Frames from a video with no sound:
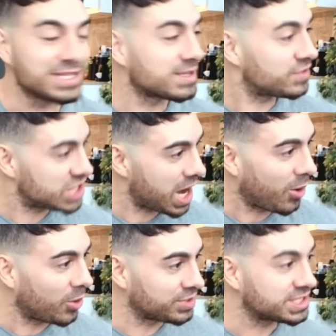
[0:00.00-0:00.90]
of
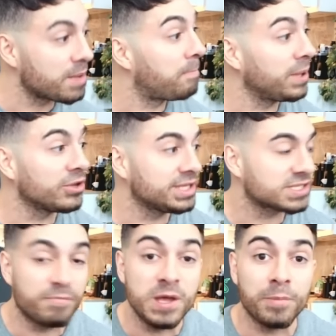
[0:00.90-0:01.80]
shareholders, the billions
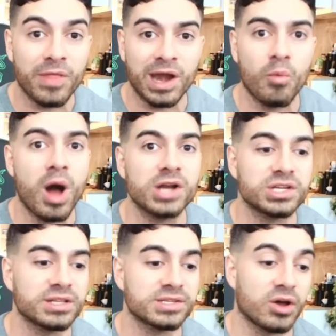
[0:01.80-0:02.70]
of people that are watching
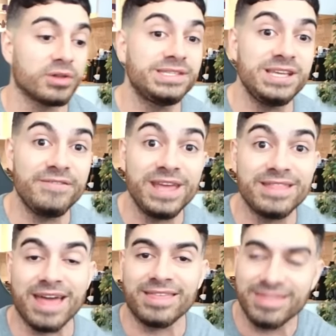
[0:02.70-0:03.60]
this on TV
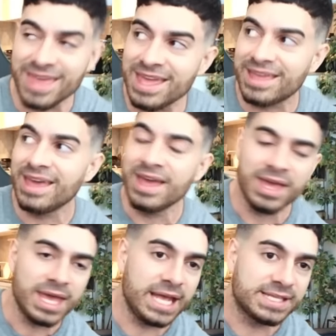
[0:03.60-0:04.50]
that think
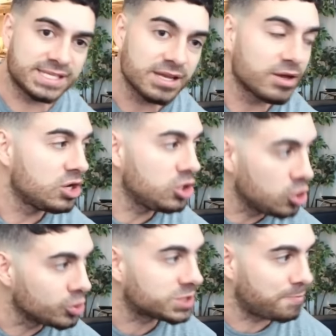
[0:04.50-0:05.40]
it's
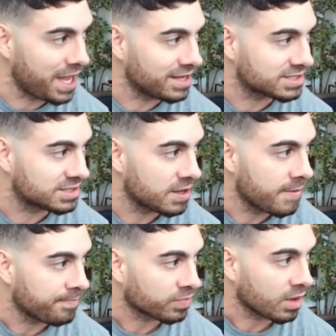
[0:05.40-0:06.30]
news-based,
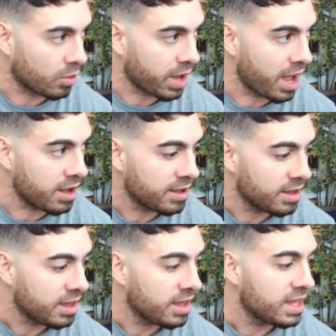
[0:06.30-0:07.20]
okay,
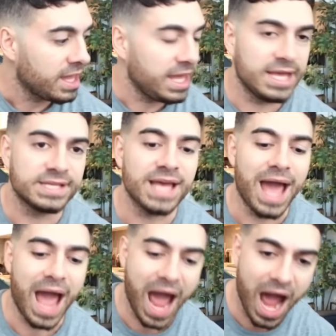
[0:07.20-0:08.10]
is
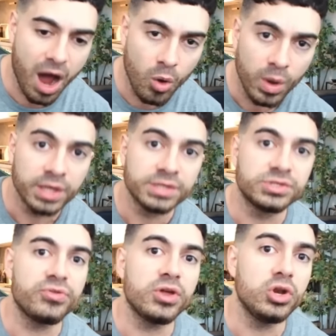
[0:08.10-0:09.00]
how do
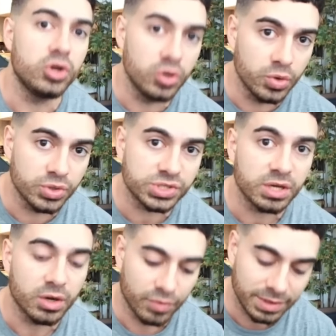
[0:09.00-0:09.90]
the news
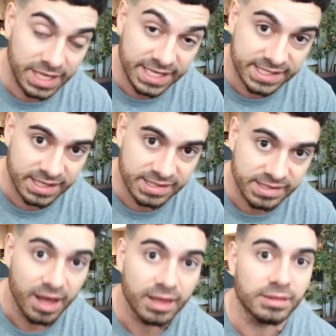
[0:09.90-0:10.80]
releases
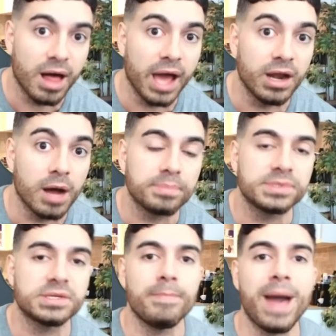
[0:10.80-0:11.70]
line up
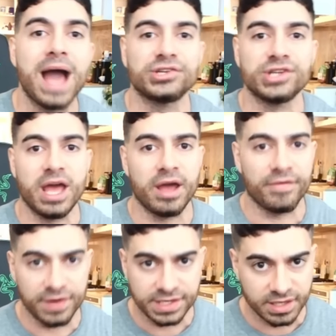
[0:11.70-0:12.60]
to match
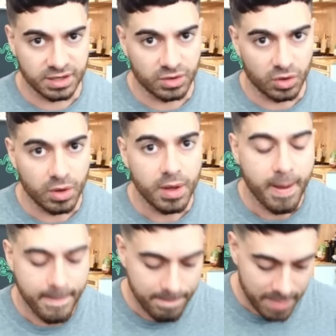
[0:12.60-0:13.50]
every single
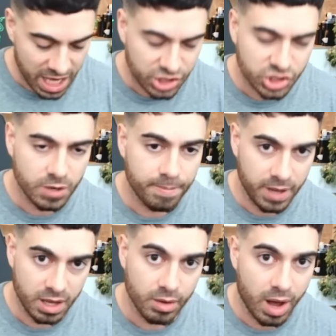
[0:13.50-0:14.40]
major
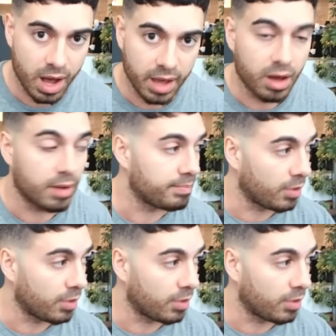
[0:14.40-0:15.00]
POI on